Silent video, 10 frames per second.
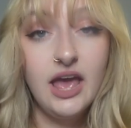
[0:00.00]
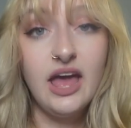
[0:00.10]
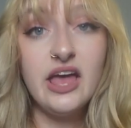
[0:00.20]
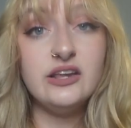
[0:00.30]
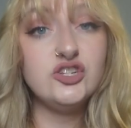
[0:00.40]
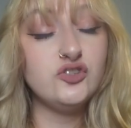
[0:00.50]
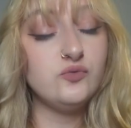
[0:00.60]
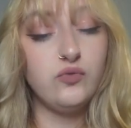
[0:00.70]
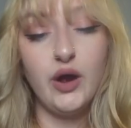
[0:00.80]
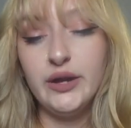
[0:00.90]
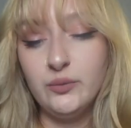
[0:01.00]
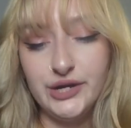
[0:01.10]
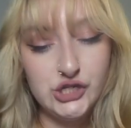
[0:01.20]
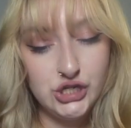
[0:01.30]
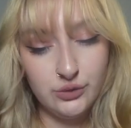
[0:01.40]
and just right away
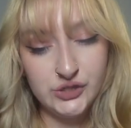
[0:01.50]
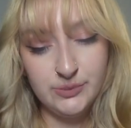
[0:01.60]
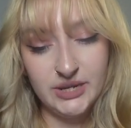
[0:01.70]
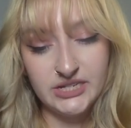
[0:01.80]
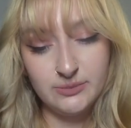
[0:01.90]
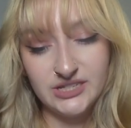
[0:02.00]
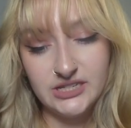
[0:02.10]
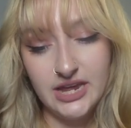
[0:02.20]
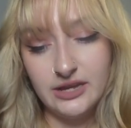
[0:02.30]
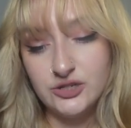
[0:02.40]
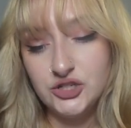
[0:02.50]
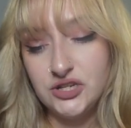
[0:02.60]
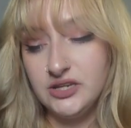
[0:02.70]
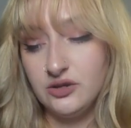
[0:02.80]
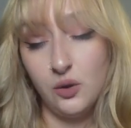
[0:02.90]
she knows she makes a mistake.
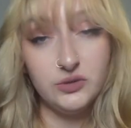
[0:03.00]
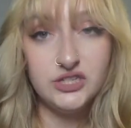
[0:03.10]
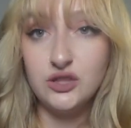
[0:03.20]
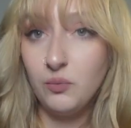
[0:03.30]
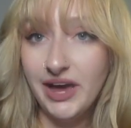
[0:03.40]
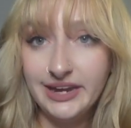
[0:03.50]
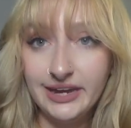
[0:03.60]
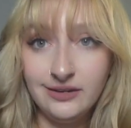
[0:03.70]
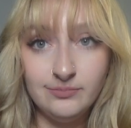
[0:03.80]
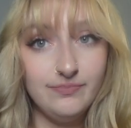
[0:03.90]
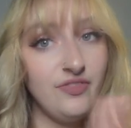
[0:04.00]
She goes to the wedding.